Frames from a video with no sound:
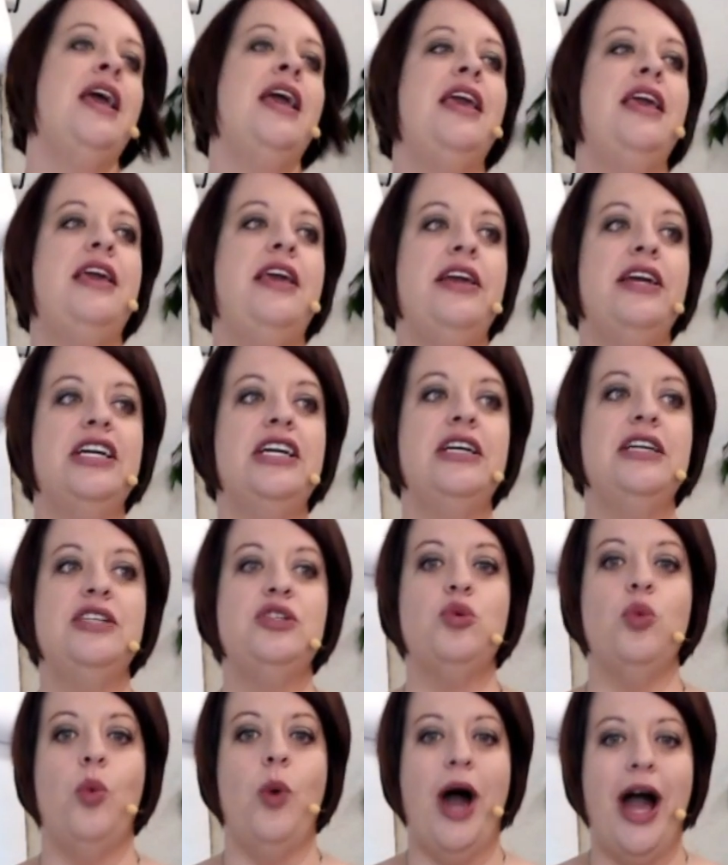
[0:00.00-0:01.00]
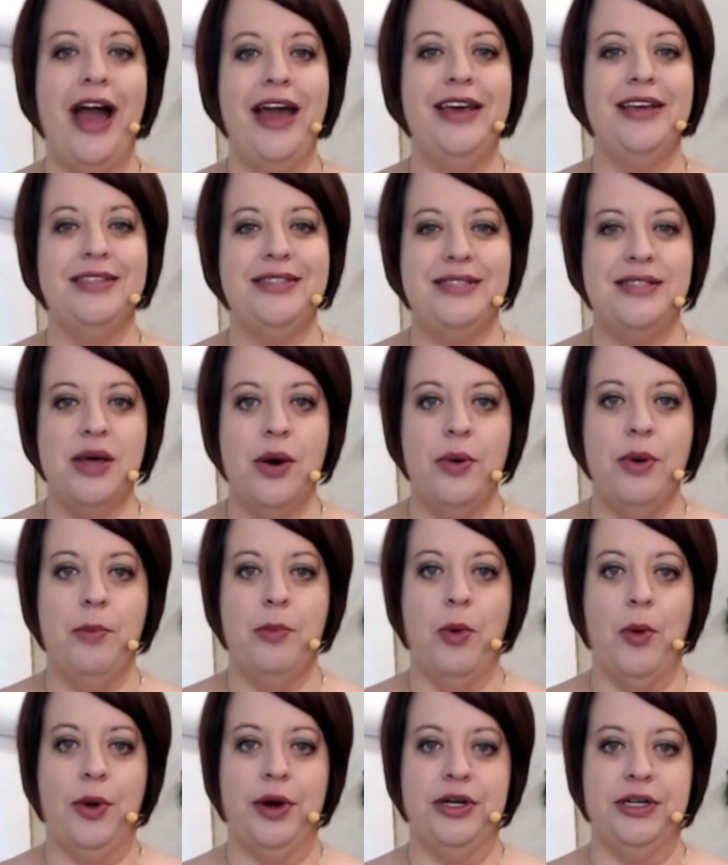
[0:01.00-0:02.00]
Here is why it's so
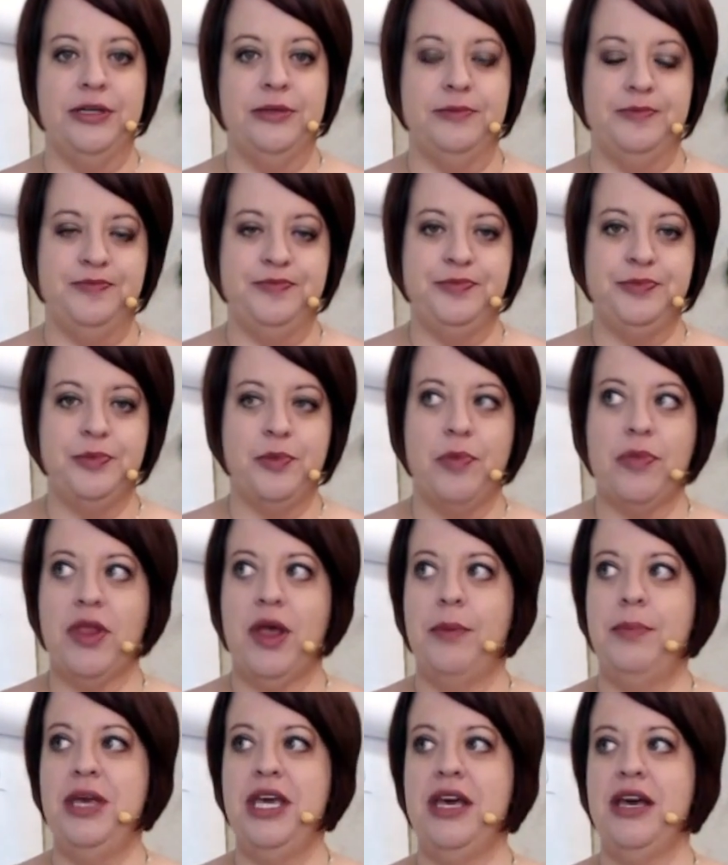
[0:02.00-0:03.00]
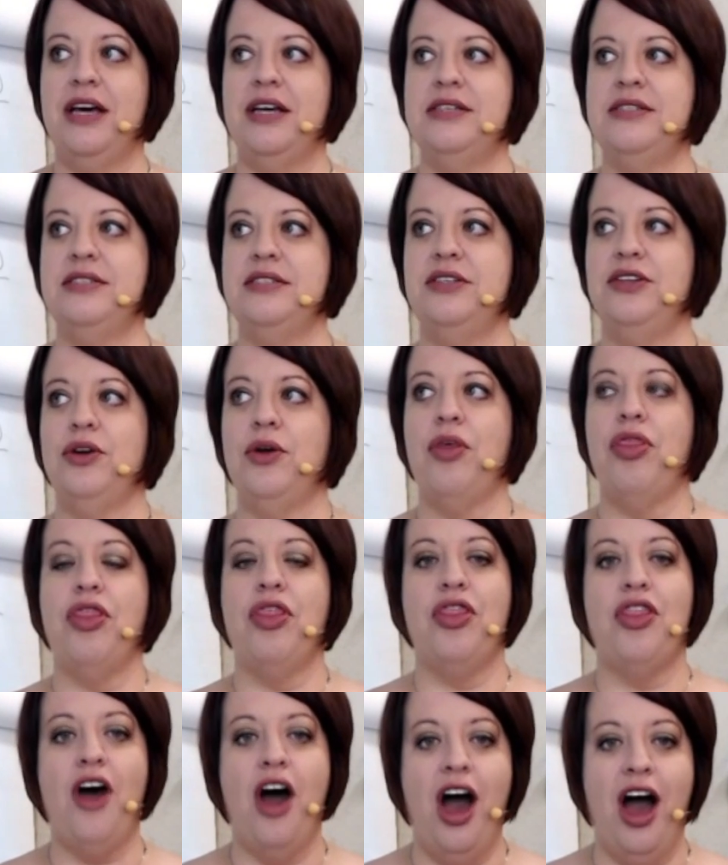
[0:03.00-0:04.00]
important, because your
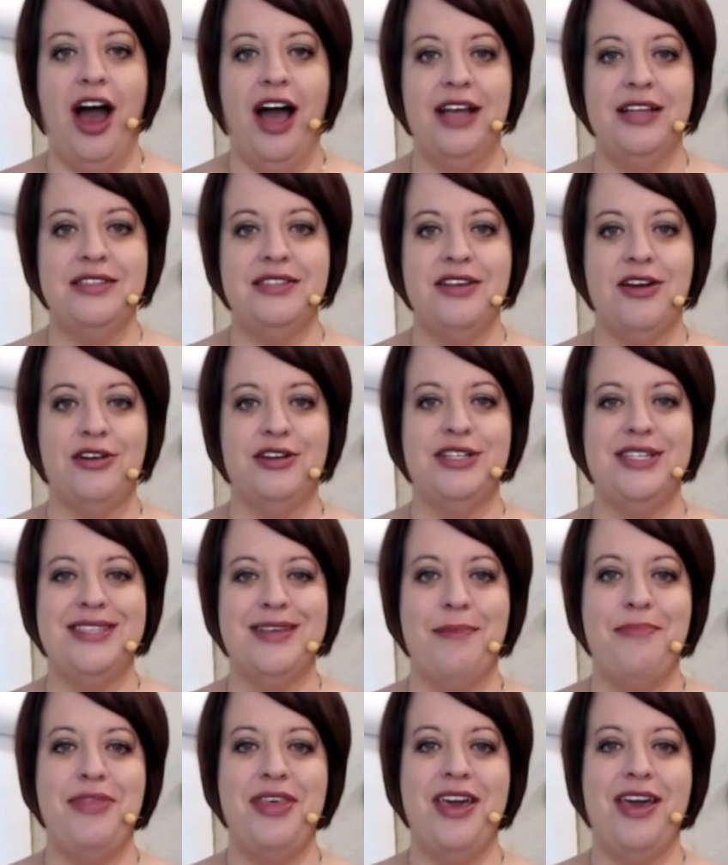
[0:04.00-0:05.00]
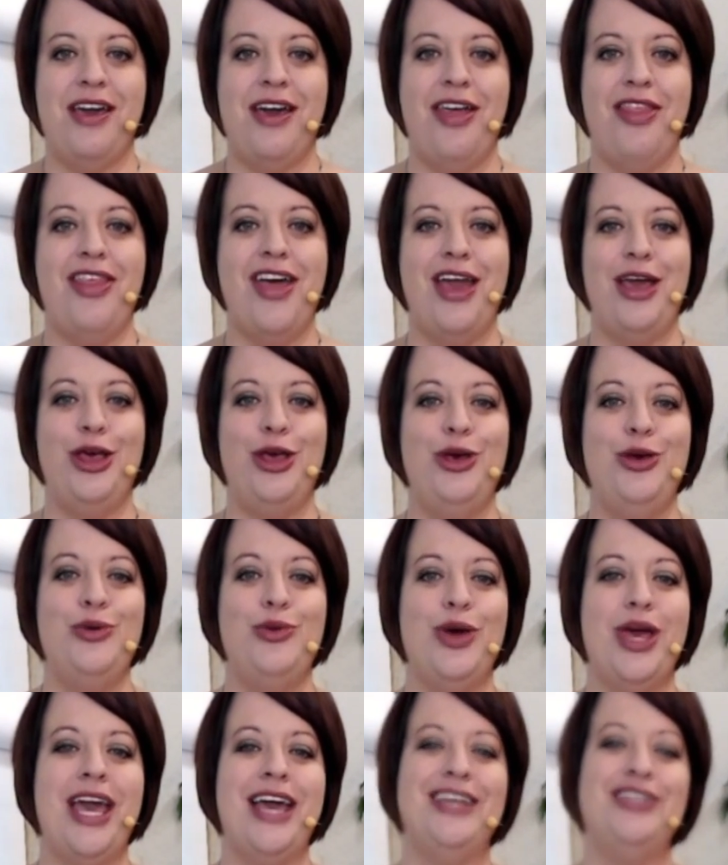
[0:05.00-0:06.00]
thoughts are something that you
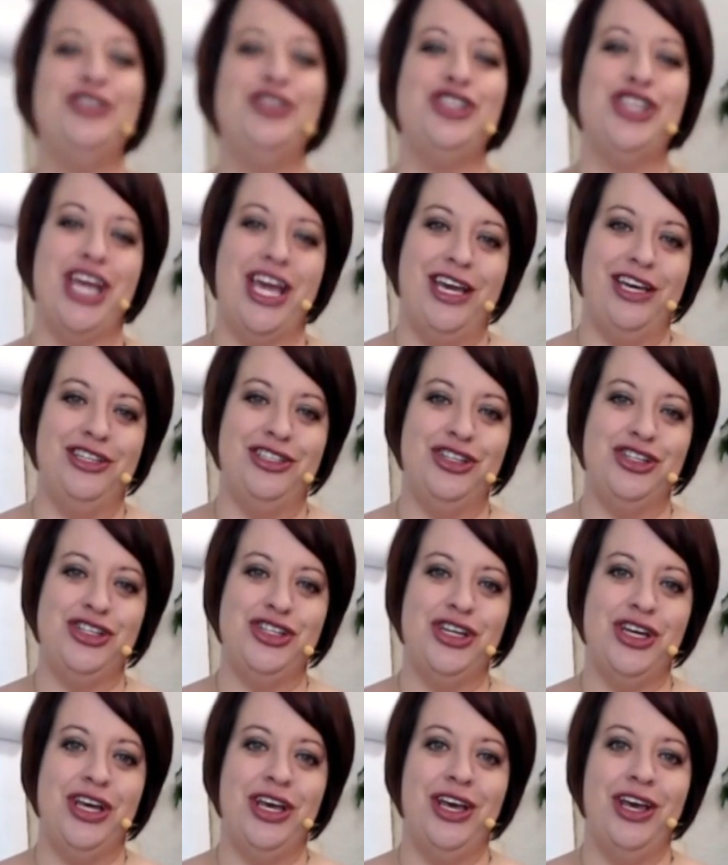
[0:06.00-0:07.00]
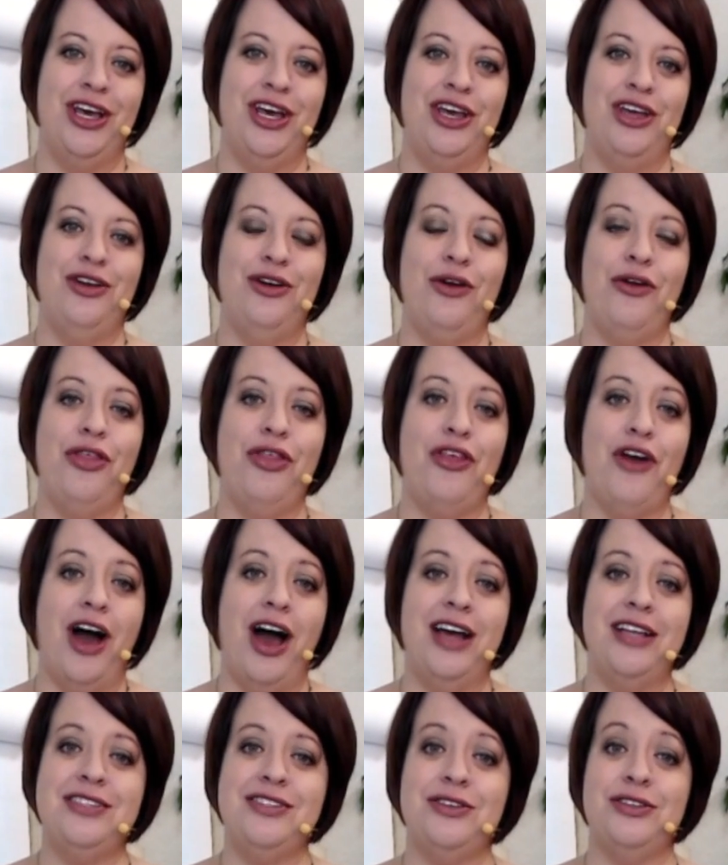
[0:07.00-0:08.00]
can change. Your
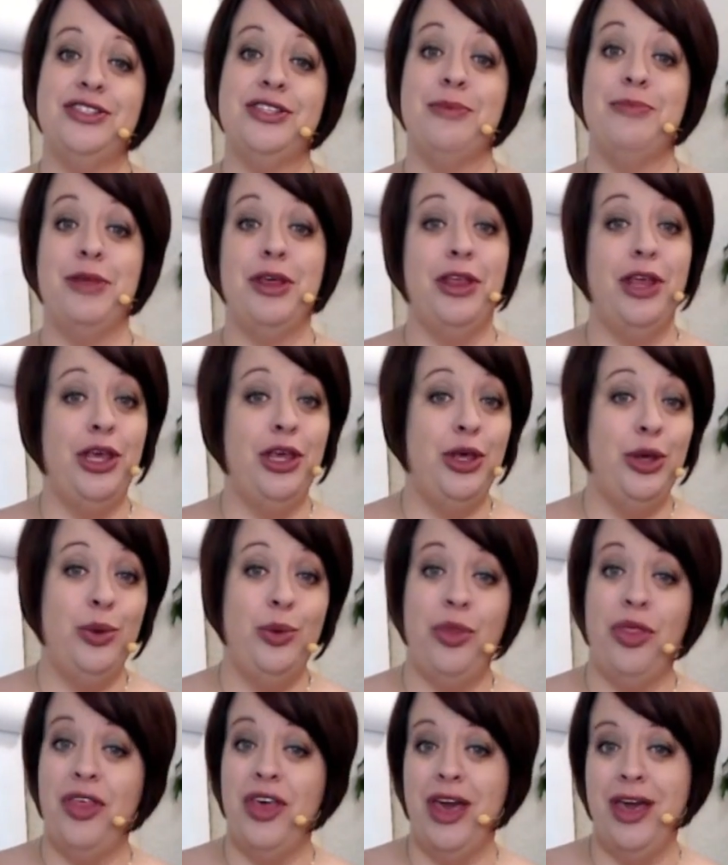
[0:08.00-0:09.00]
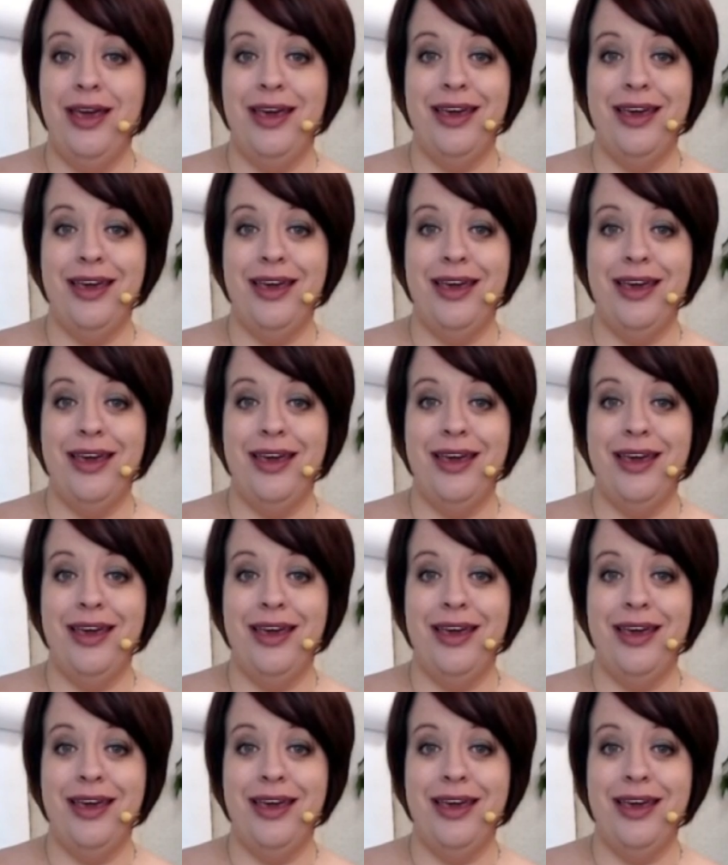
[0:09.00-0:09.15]
thoughts are something that you think,